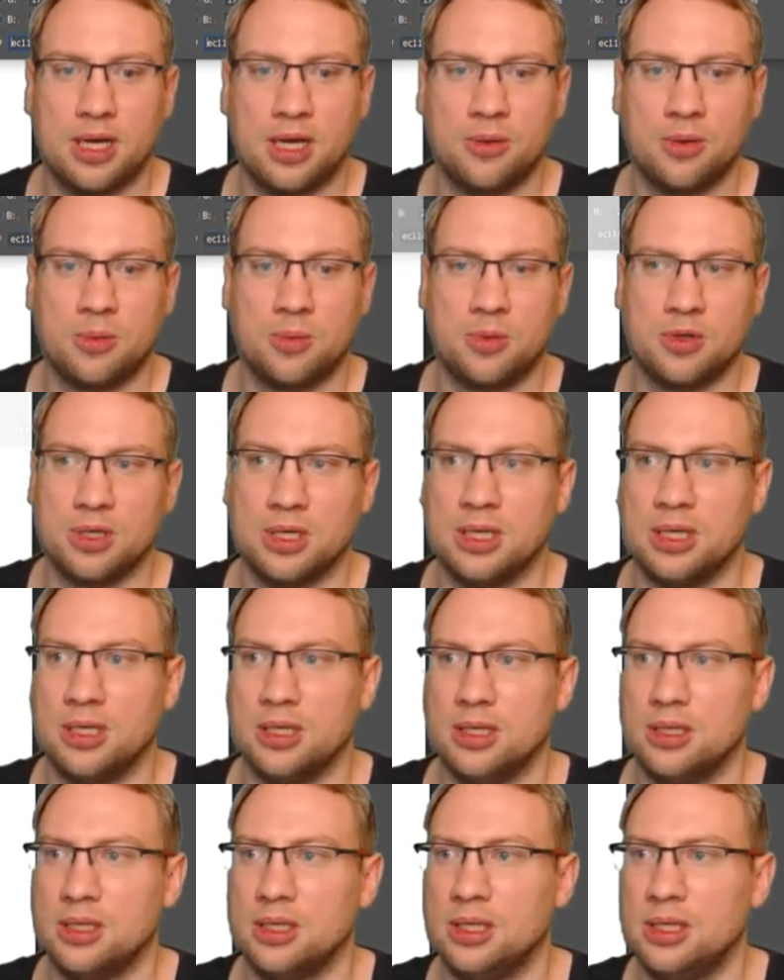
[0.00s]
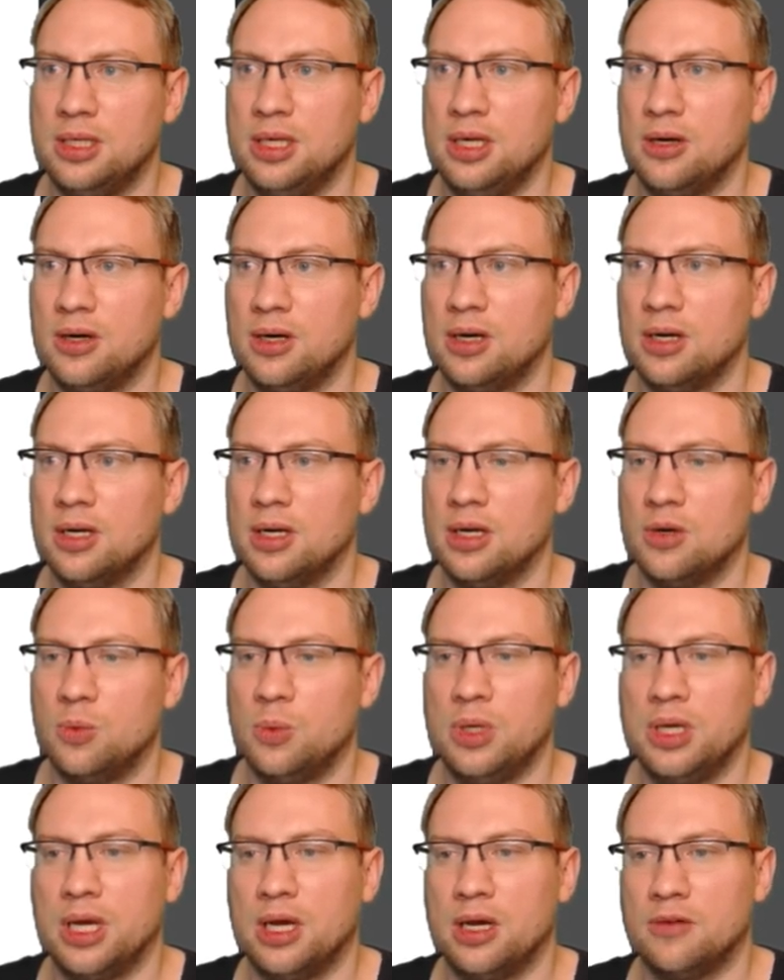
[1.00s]
I will put in here.
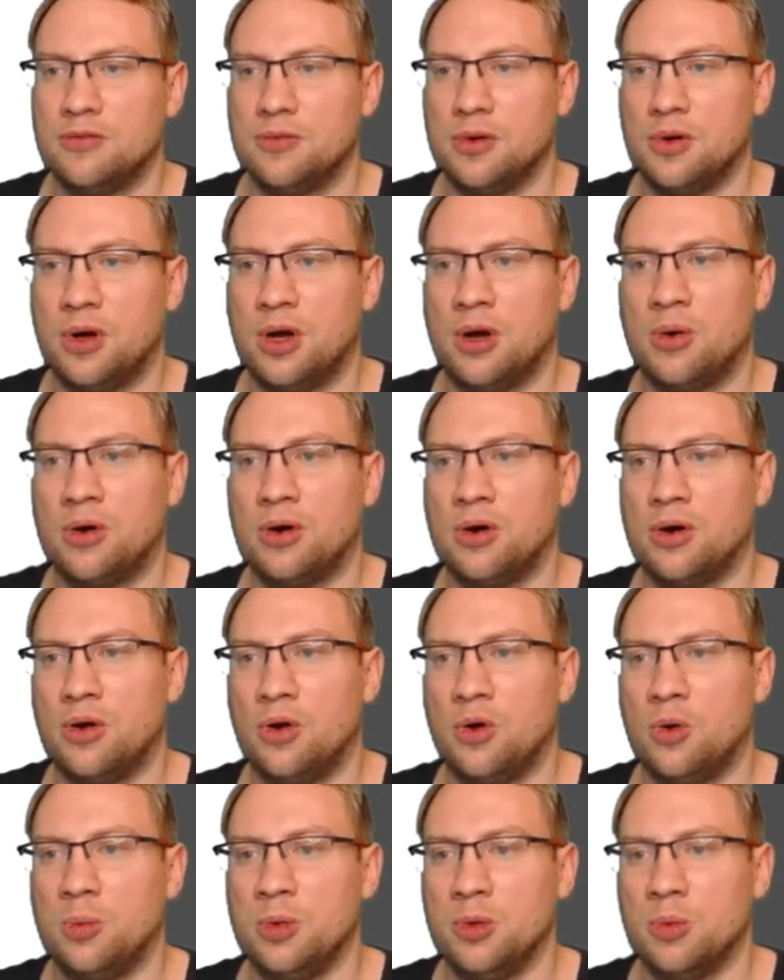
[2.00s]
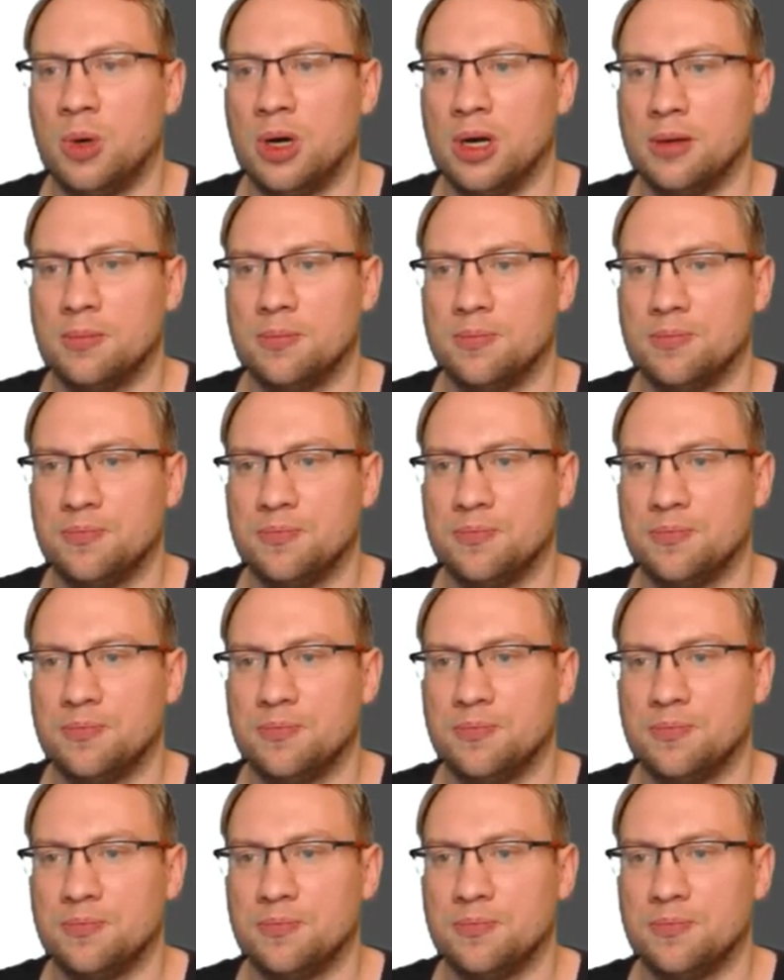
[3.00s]
We have our Obi-Wan.